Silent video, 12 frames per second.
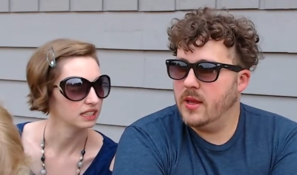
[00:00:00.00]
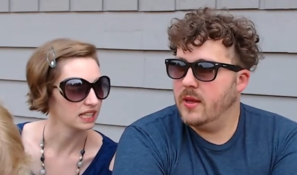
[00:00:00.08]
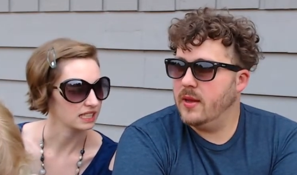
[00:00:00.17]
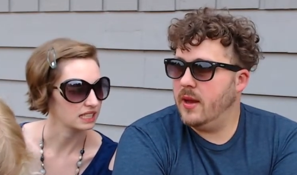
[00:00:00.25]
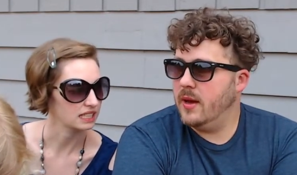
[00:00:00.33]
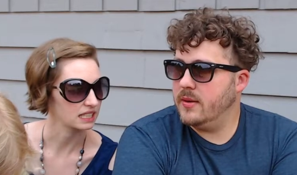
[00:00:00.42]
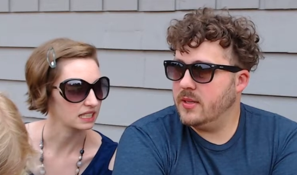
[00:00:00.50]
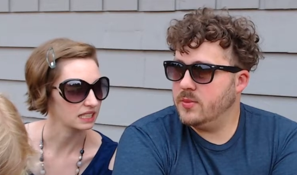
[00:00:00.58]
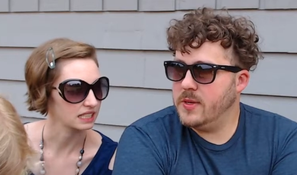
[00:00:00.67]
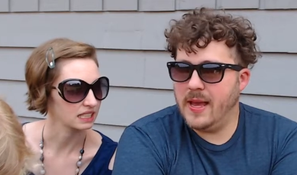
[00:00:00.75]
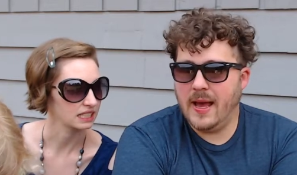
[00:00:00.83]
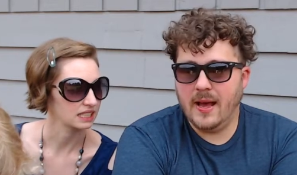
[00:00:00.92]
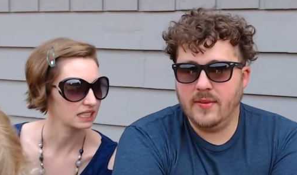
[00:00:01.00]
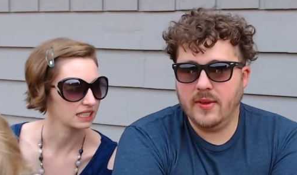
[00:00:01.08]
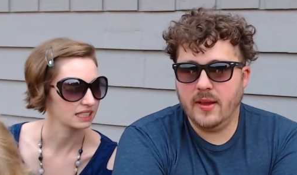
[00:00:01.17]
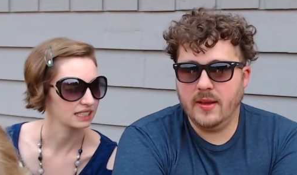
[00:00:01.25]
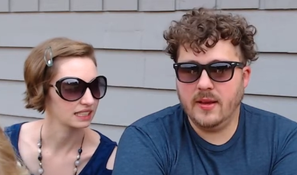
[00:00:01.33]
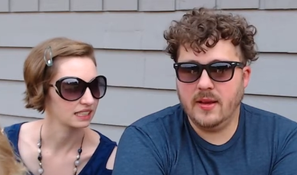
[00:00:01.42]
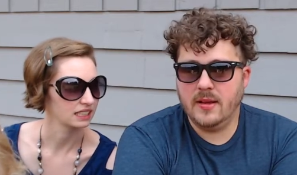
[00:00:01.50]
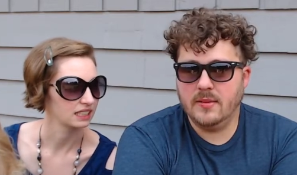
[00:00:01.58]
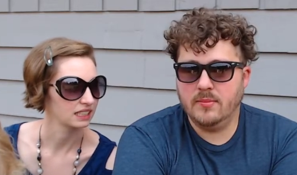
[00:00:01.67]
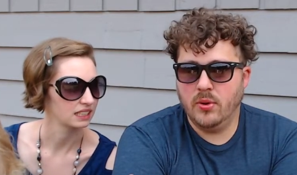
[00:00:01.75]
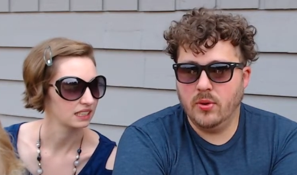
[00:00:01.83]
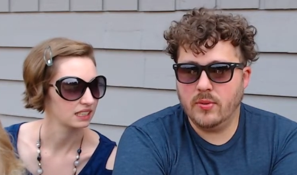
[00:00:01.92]
Speaker 1: Because yes. uh, we have a uh,
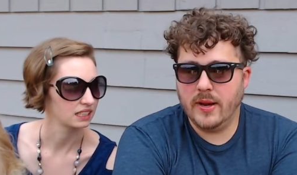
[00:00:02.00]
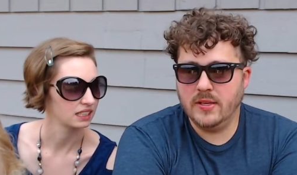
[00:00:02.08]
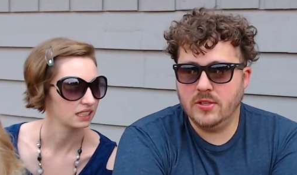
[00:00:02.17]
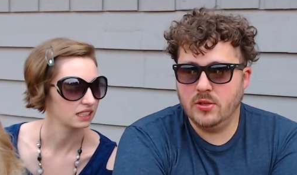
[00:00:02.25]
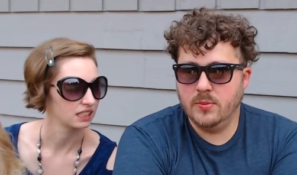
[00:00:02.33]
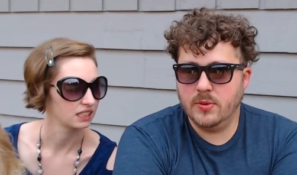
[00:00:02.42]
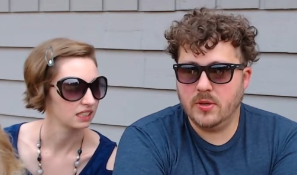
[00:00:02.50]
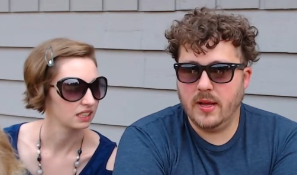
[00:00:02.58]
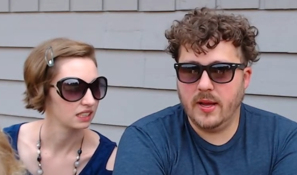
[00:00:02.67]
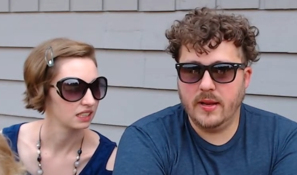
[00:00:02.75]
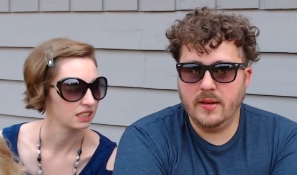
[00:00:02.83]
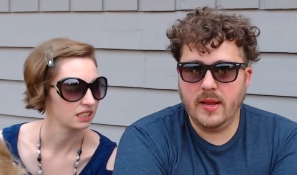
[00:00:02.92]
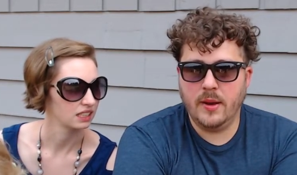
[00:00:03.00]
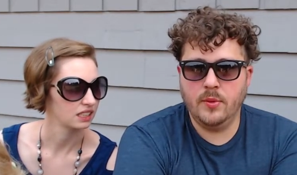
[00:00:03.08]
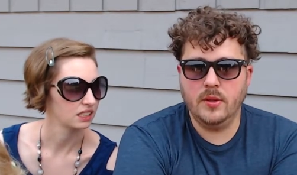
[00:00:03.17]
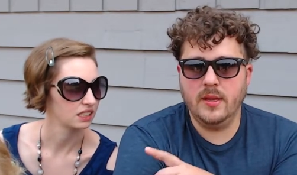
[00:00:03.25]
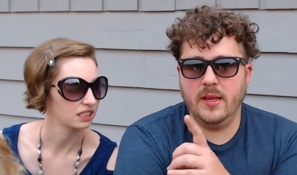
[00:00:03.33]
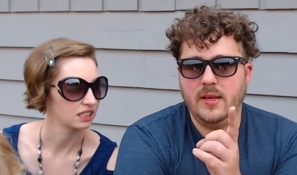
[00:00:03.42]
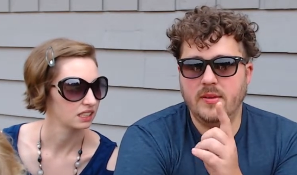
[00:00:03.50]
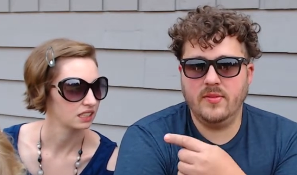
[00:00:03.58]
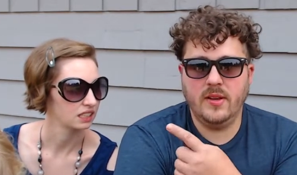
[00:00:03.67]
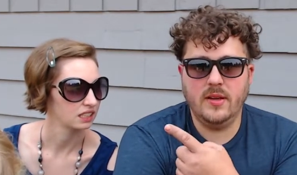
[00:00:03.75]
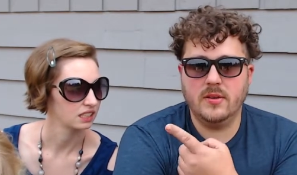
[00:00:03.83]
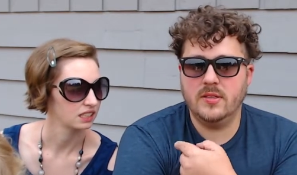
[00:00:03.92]
PullRite Super Glide, and we'll link a
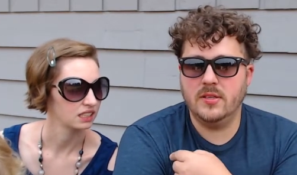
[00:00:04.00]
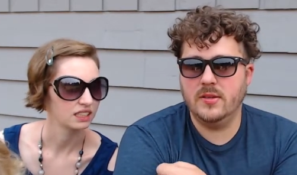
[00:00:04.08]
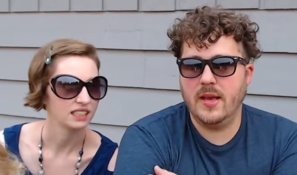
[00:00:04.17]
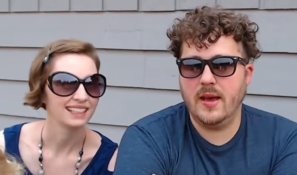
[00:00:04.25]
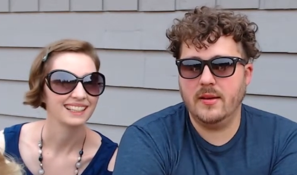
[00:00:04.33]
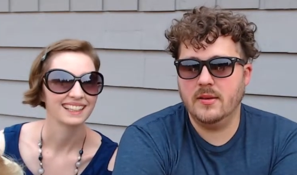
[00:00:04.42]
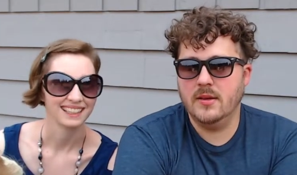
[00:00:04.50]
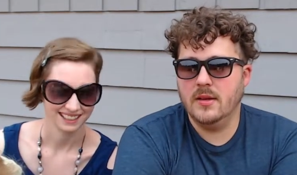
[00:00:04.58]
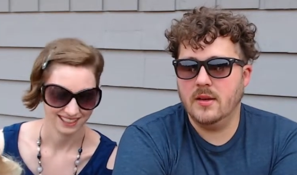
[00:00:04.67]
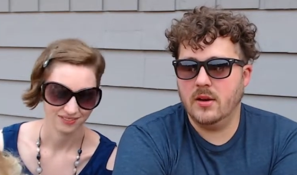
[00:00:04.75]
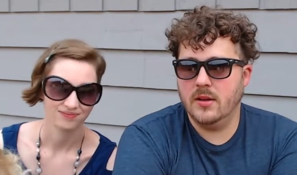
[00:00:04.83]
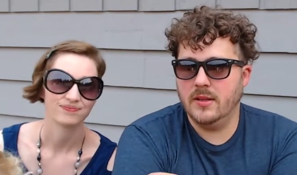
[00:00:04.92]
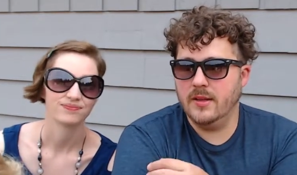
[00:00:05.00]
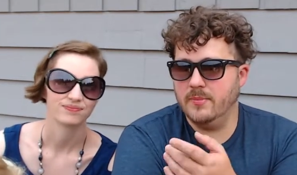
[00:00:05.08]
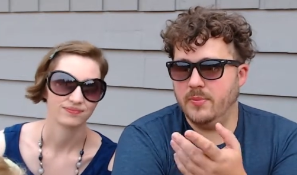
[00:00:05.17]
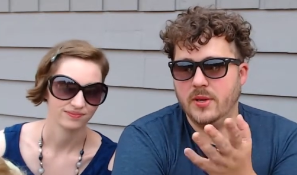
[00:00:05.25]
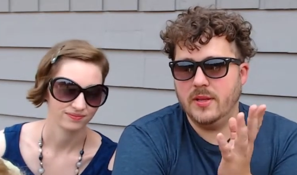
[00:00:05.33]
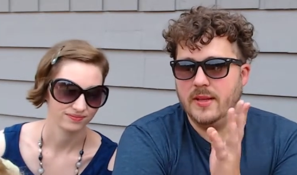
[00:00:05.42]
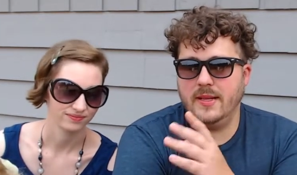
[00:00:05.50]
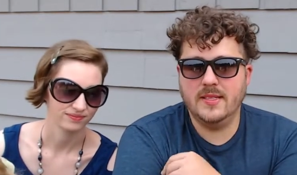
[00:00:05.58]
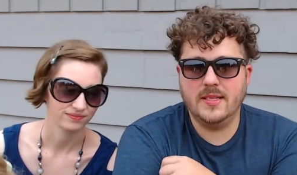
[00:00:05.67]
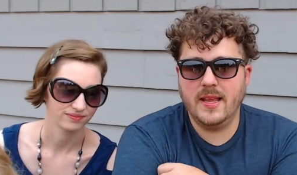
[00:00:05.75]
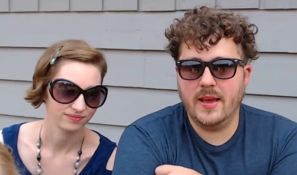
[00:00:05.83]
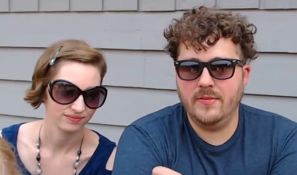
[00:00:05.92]
video to that, or li- put a link
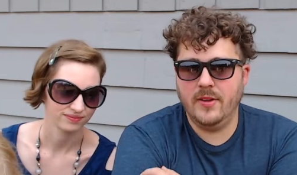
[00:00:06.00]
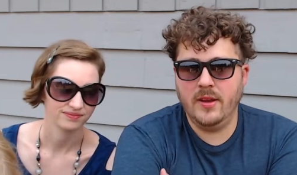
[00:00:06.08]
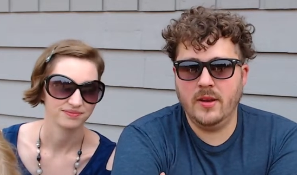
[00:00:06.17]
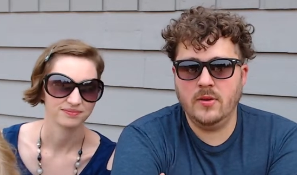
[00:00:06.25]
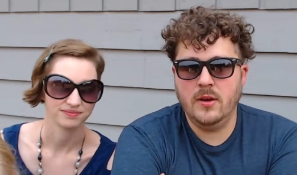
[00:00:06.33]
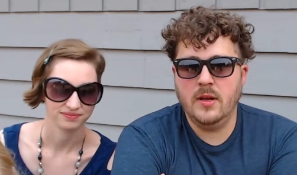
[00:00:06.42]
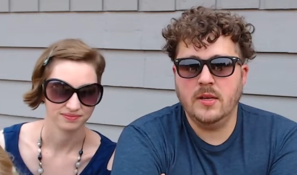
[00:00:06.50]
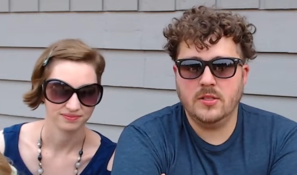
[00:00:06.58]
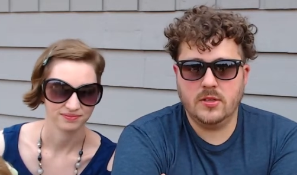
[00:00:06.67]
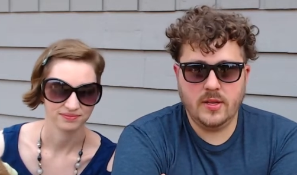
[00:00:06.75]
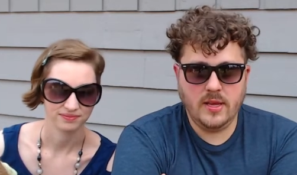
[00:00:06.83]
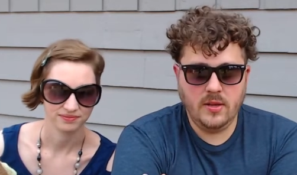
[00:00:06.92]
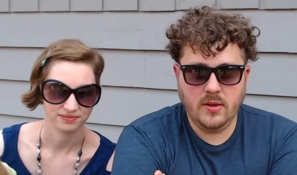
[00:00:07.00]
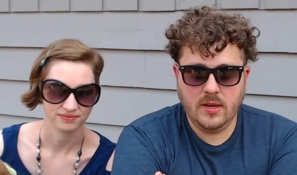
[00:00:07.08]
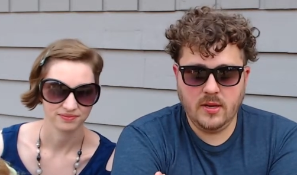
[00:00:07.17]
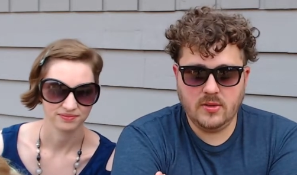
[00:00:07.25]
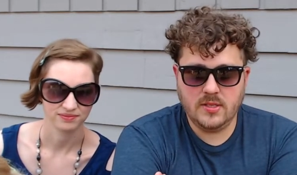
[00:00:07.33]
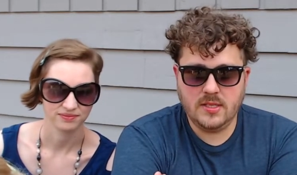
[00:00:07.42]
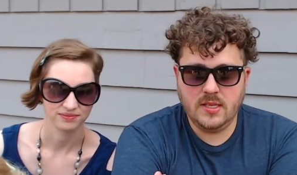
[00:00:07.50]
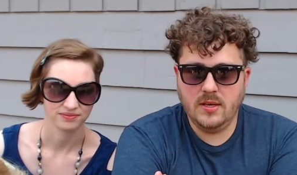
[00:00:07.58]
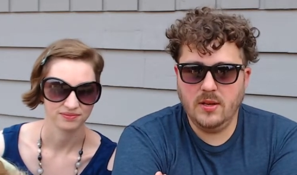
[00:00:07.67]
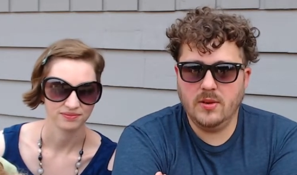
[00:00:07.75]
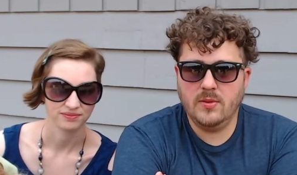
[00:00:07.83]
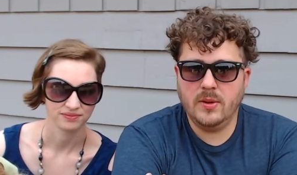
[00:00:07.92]
to that video so that you can go
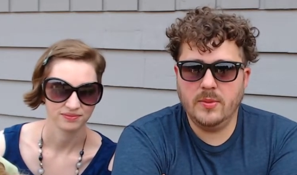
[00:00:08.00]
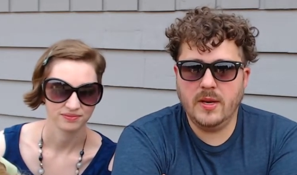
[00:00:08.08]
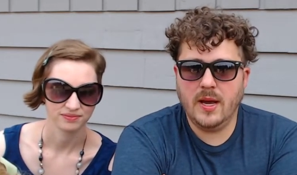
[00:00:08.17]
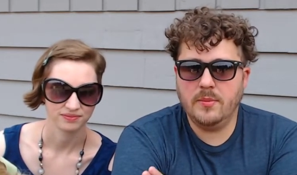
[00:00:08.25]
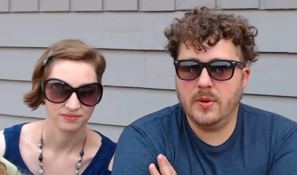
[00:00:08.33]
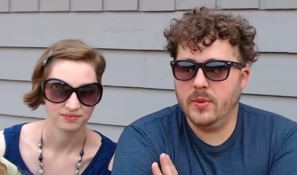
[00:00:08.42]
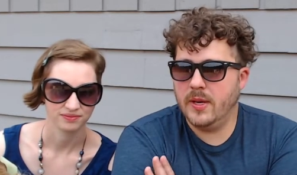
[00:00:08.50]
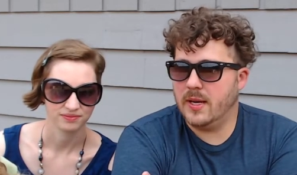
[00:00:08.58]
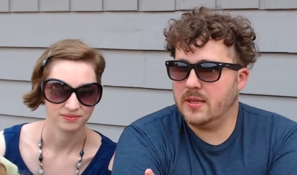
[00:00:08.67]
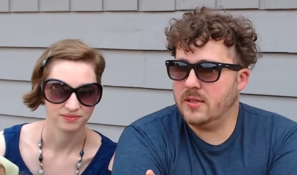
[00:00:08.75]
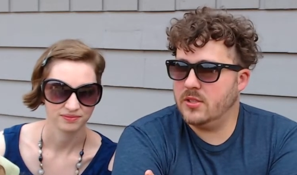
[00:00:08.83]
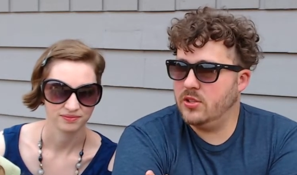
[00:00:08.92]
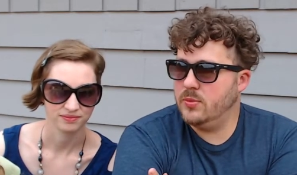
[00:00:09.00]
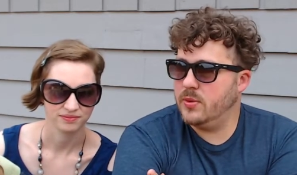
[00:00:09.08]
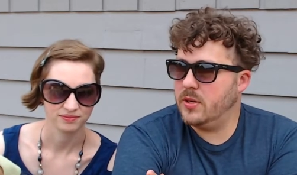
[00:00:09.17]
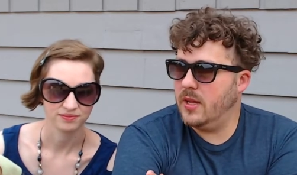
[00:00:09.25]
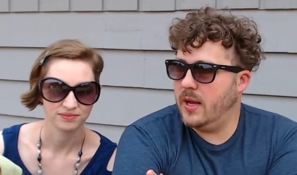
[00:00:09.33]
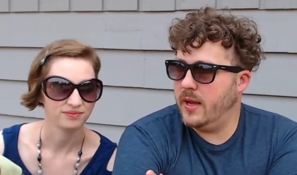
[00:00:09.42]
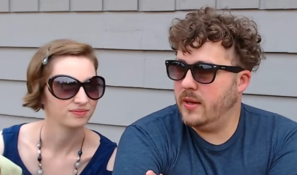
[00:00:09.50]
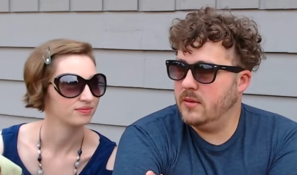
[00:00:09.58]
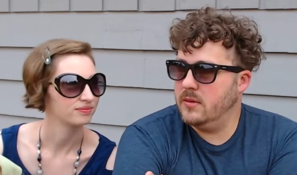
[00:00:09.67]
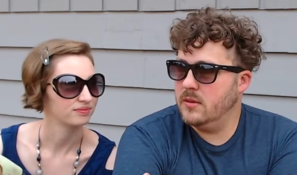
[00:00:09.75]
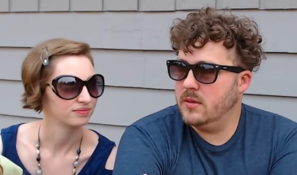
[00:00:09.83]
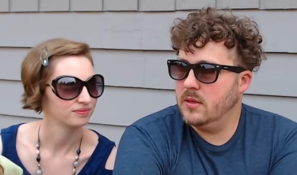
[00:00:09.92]
see what we got. But we got the Super Glide,
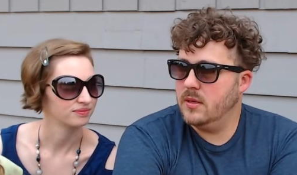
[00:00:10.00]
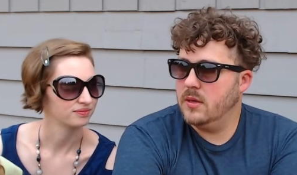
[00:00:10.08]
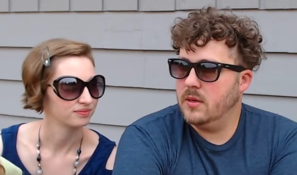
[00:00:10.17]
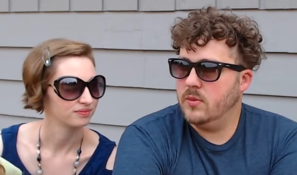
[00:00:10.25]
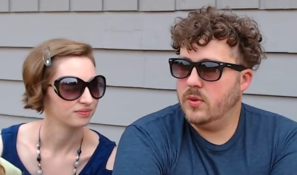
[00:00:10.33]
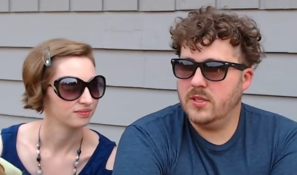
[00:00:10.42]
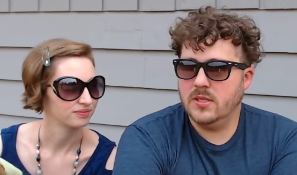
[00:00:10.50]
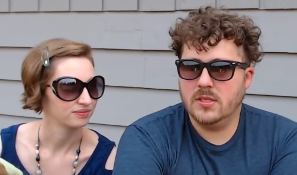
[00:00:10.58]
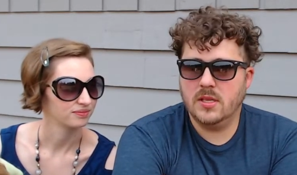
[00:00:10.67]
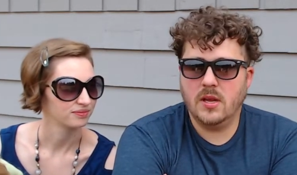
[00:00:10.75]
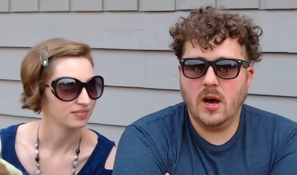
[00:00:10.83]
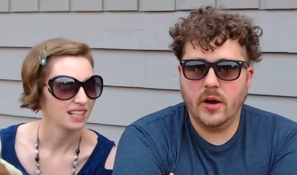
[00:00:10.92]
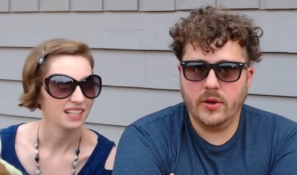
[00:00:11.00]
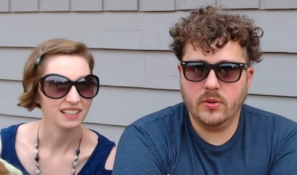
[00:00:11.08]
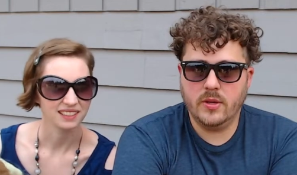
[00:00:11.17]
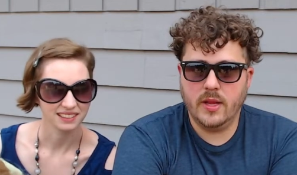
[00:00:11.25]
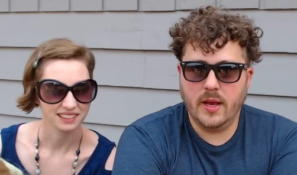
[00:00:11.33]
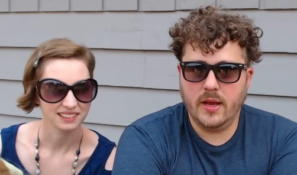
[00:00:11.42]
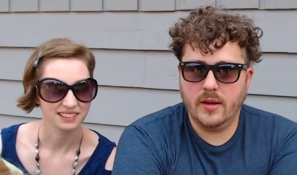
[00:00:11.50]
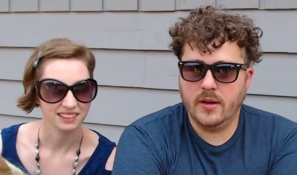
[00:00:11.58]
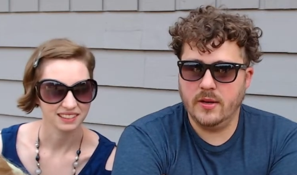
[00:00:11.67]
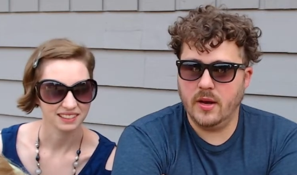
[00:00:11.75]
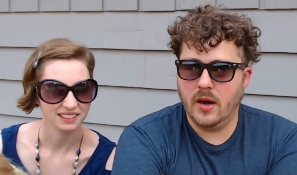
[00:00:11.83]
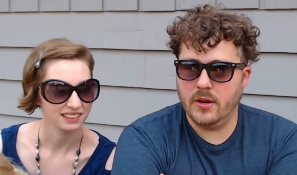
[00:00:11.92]
which is an auto glide,
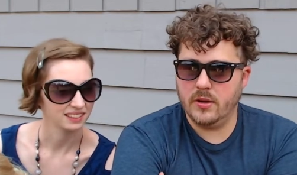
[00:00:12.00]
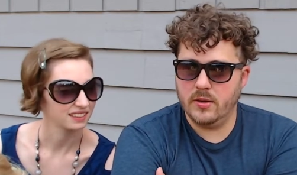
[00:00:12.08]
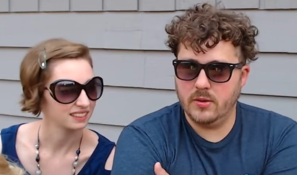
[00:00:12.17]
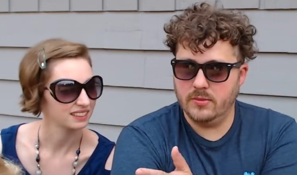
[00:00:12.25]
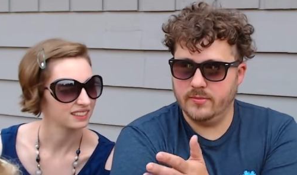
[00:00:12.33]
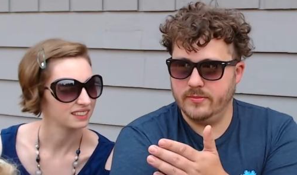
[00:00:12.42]
an auto